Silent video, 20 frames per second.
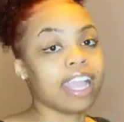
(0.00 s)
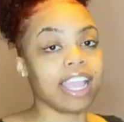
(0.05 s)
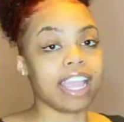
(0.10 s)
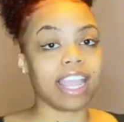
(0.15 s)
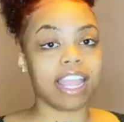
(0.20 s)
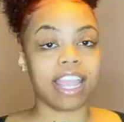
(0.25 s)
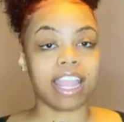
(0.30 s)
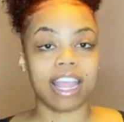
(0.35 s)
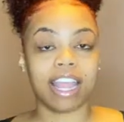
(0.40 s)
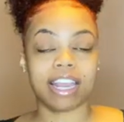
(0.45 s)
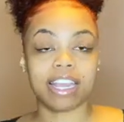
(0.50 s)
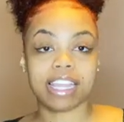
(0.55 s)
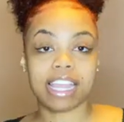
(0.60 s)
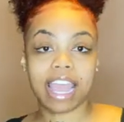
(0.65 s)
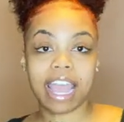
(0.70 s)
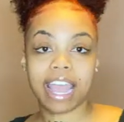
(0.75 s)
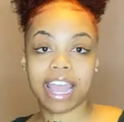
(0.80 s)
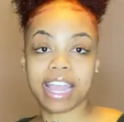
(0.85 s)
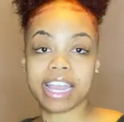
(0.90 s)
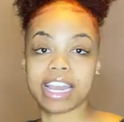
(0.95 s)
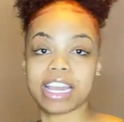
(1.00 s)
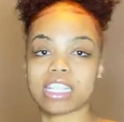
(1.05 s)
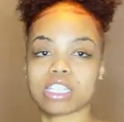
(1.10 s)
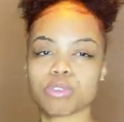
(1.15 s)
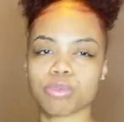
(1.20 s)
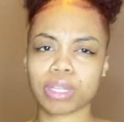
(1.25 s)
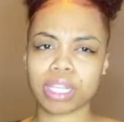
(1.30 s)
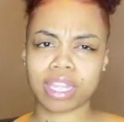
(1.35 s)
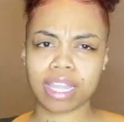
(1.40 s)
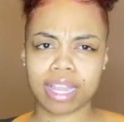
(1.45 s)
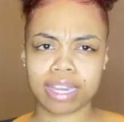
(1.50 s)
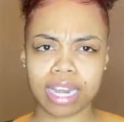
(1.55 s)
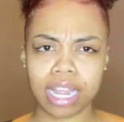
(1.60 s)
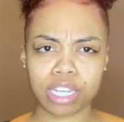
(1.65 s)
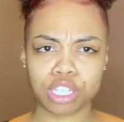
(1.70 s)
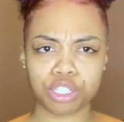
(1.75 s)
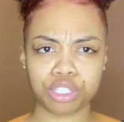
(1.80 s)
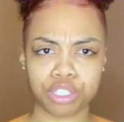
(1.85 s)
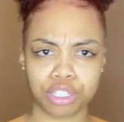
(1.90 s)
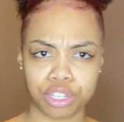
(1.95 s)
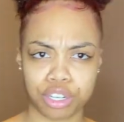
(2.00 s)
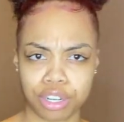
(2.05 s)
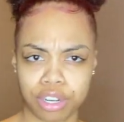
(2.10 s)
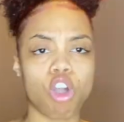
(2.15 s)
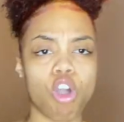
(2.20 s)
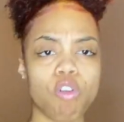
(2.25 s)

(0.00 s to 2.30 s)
And yeah, it is really a nice shirt.